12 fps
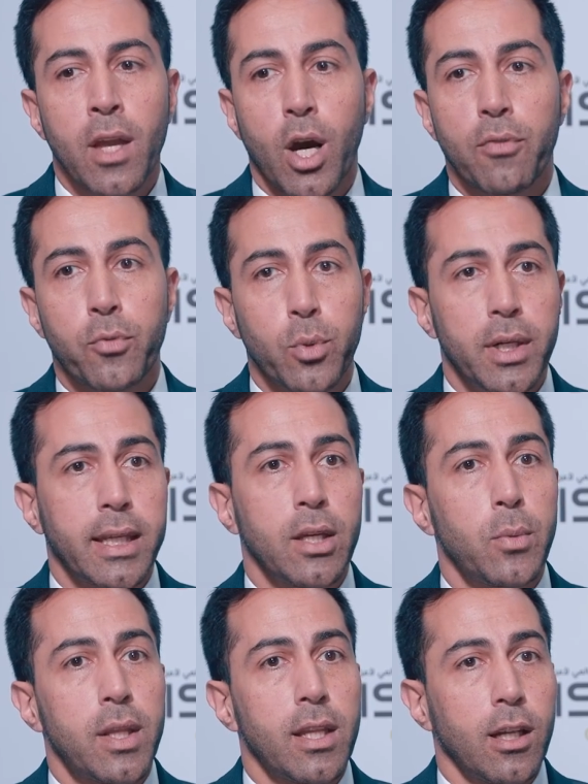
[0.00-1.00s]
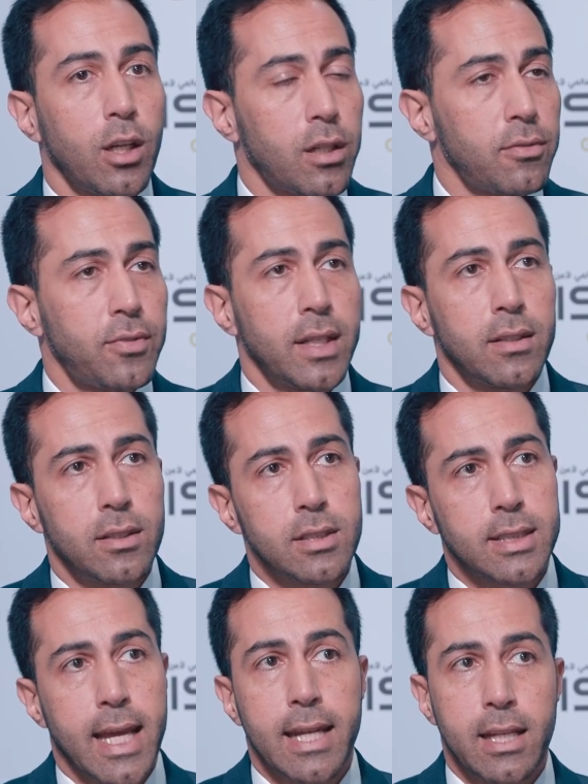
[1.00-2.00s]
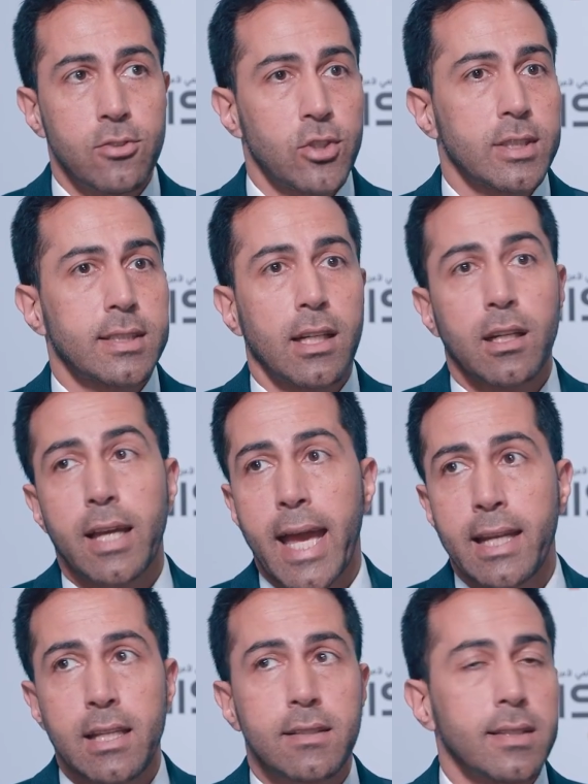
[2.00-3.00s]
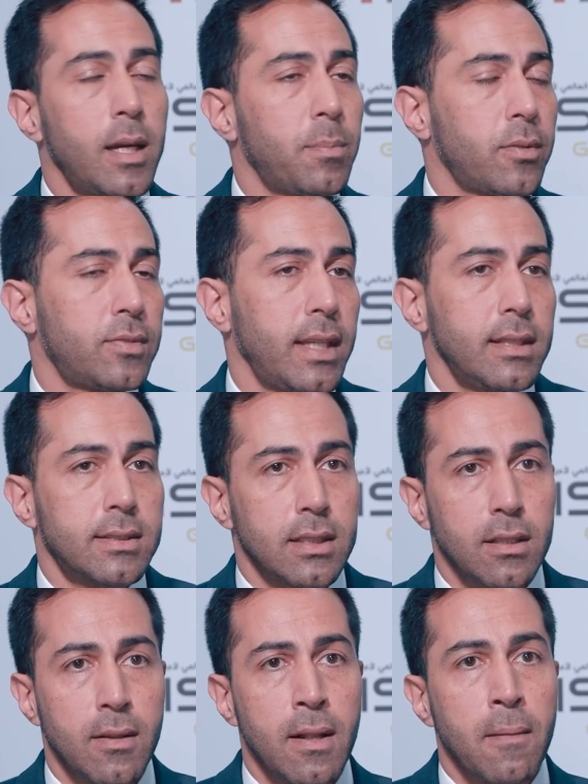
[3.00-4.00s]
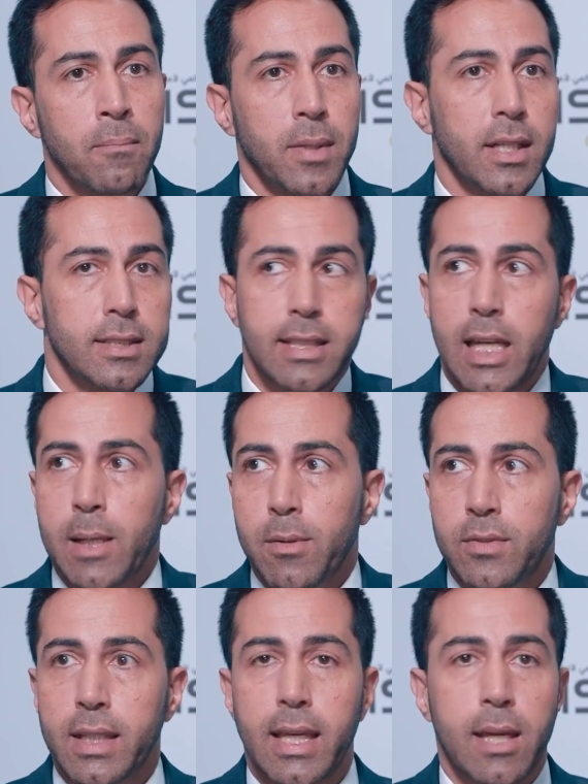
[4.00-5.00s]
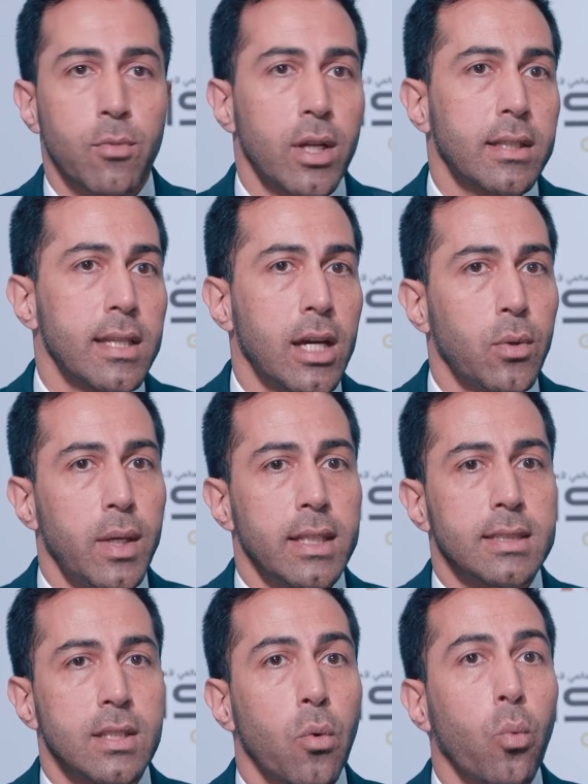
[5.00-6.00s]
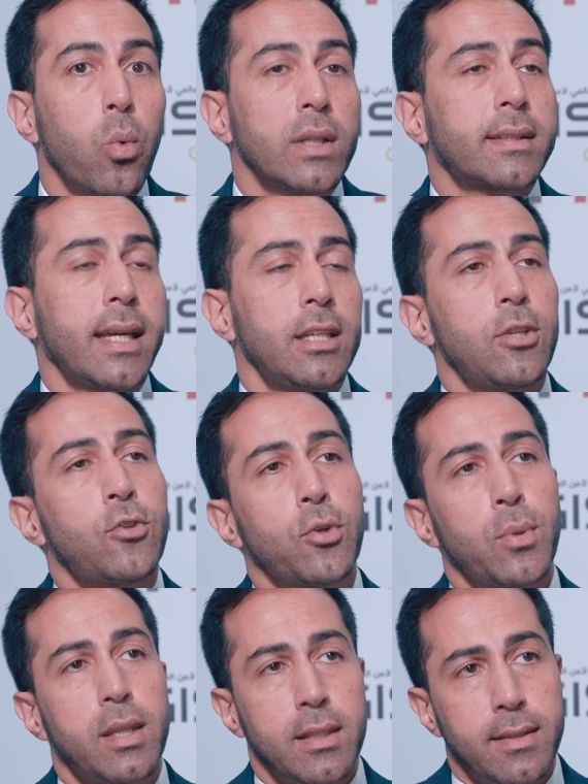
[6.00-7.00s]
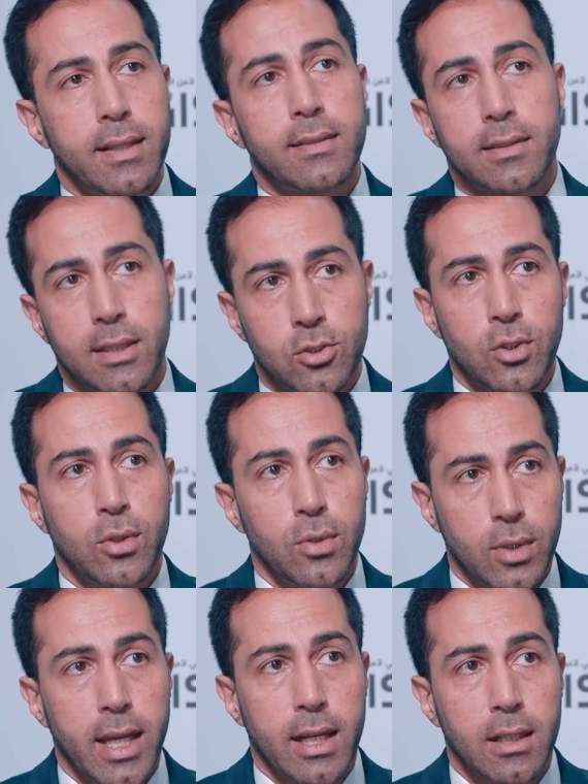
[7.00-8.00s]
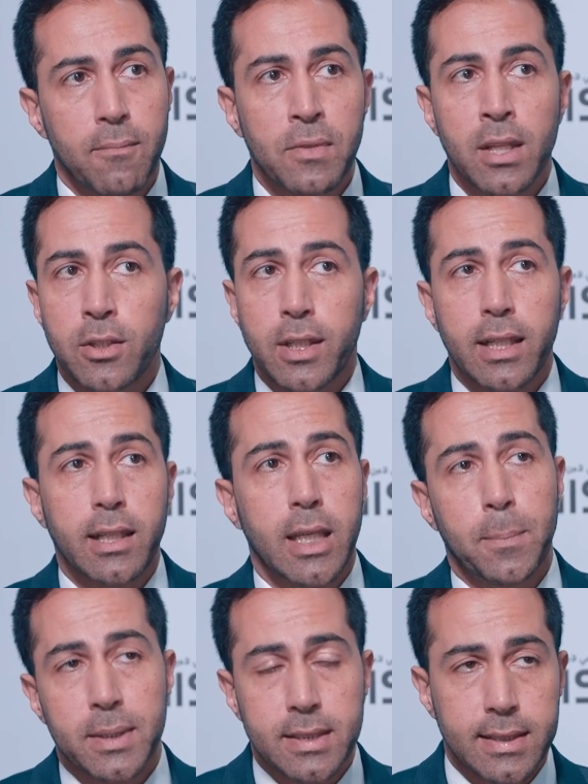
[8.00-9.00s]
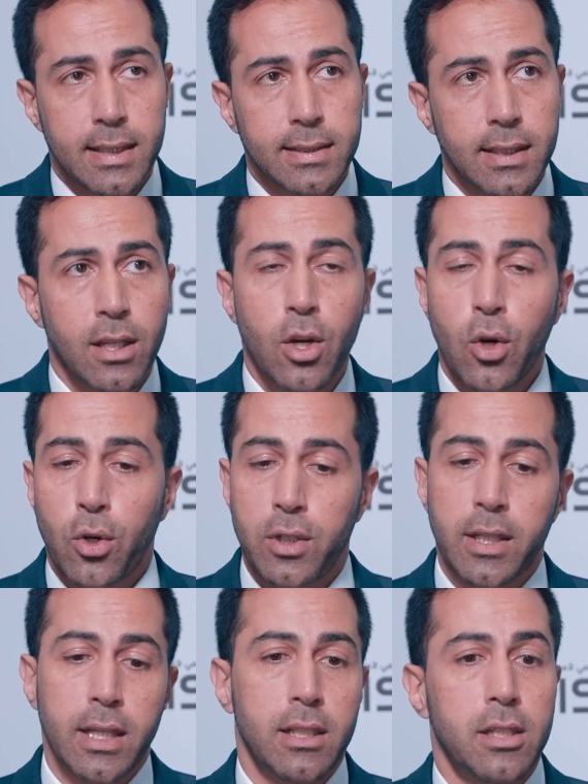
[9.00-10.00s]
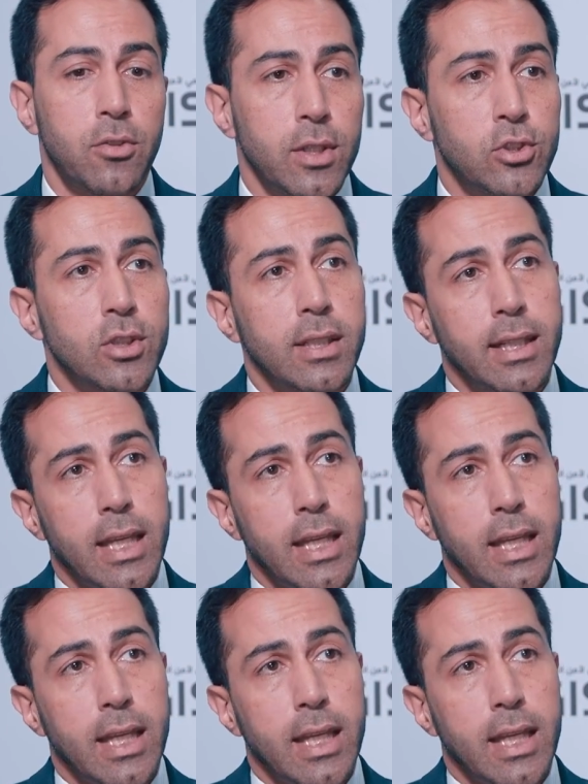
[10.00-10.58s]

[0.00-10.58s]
of working with a lot of vendors and in just any type of data, because the name of the game right now is what can you do with the data that you get it. You can keep it static, or you can enrich it